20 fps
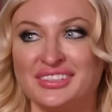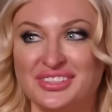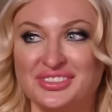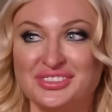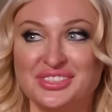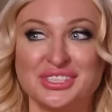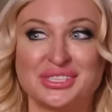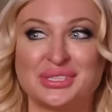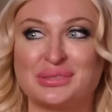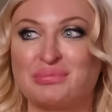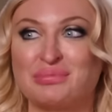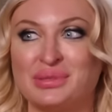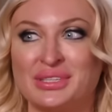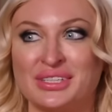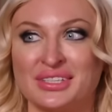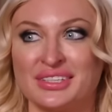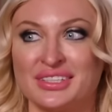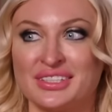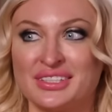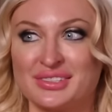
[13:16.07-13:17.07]
kind of
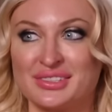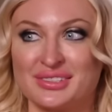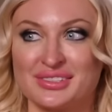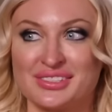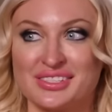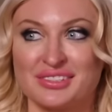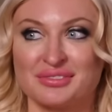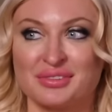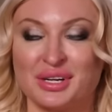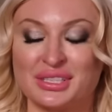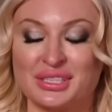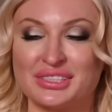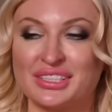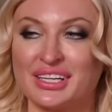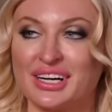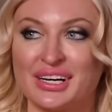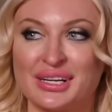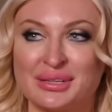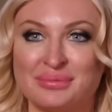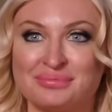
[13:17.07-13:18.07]
disappear at one
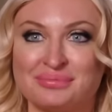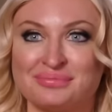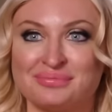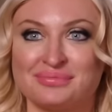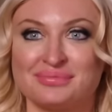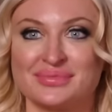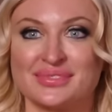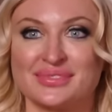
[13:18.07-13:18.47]
time